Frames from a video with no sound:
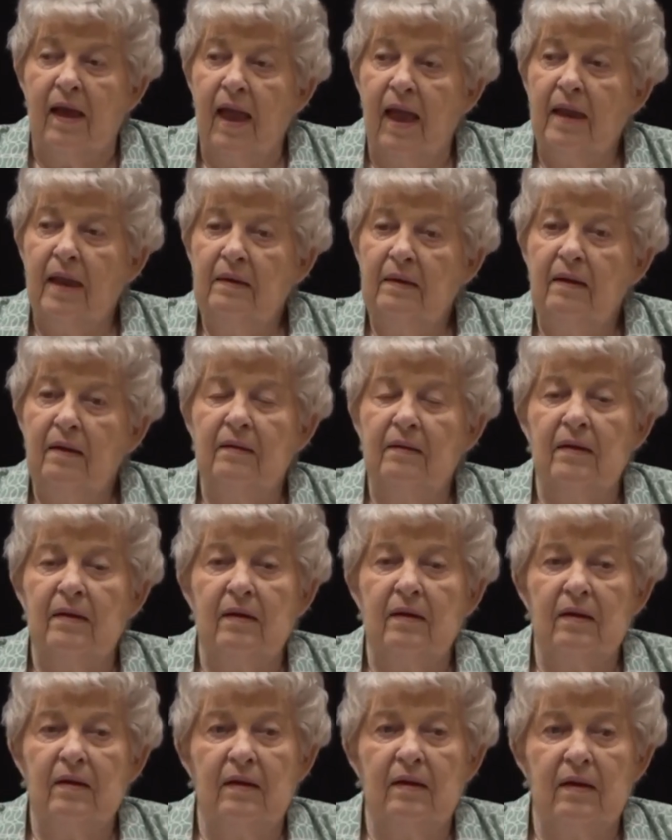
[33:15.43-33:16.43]
And
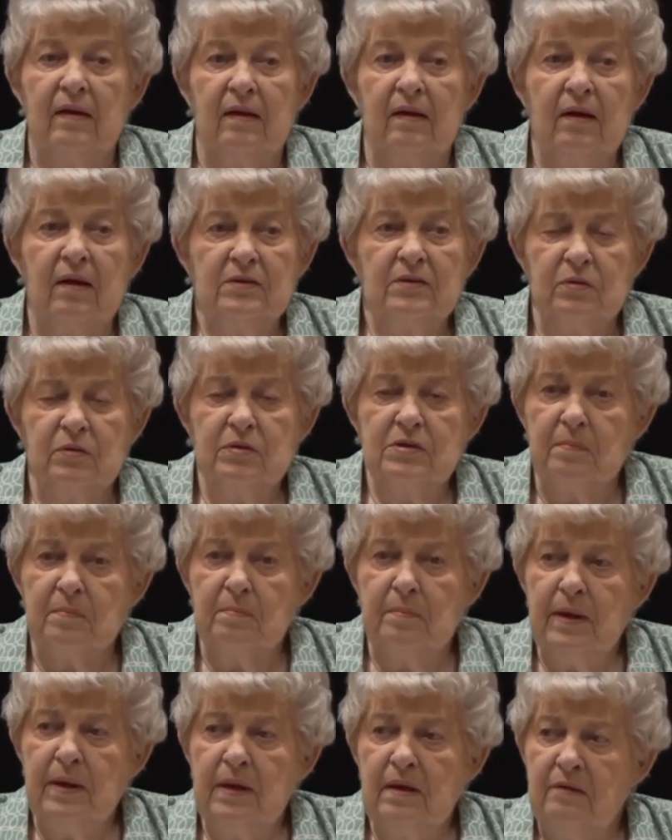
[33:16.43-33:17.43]
Hutch was a
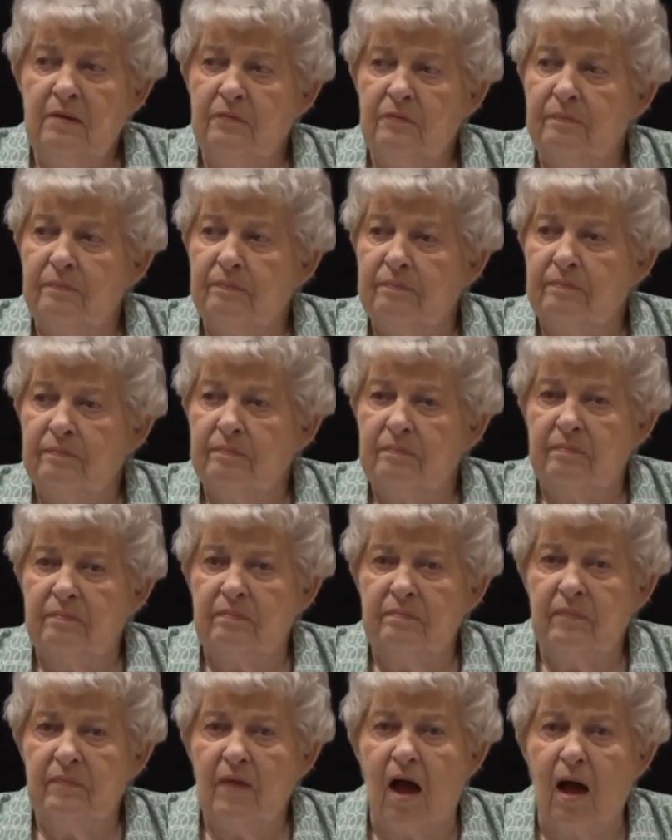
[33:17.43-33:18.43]
big
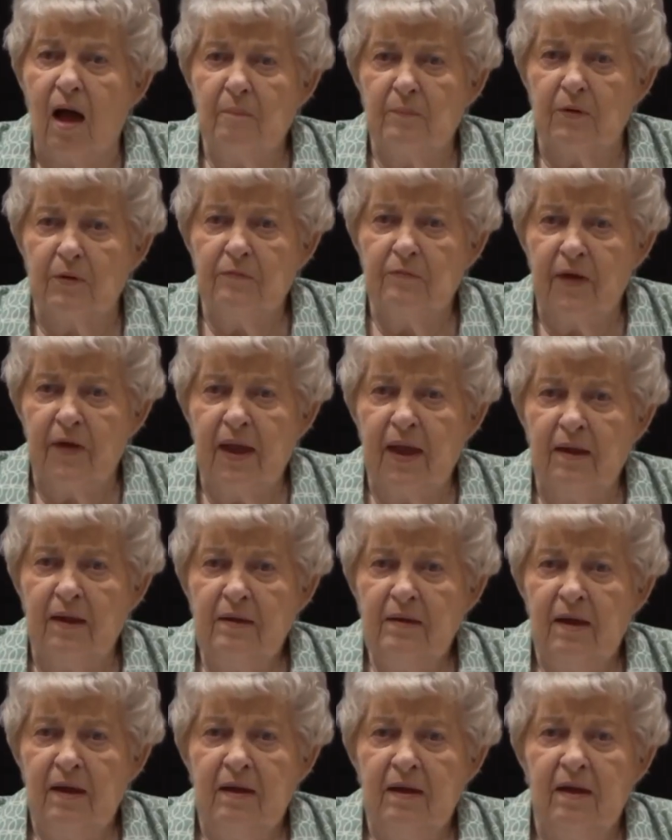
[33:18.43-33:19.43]
opera
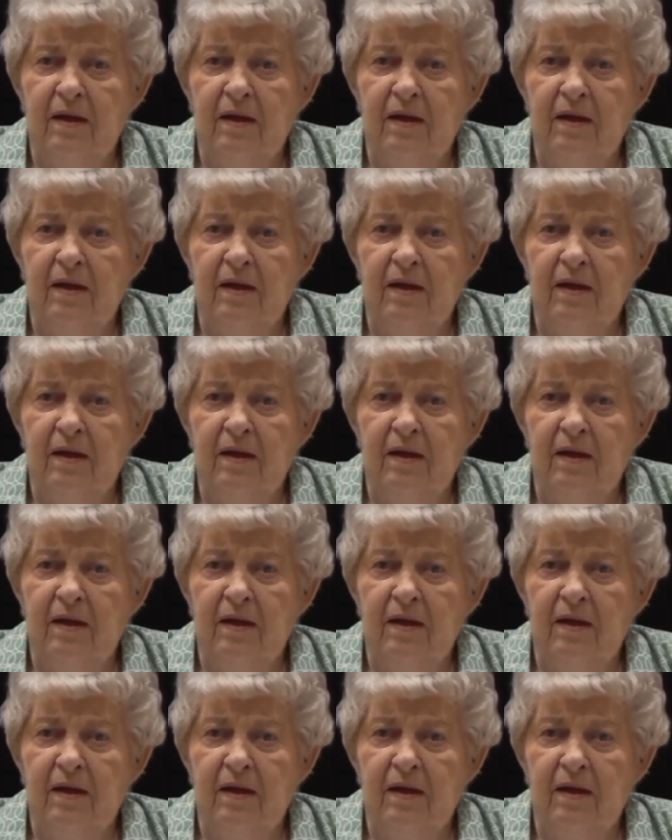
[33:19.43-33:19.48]
fan.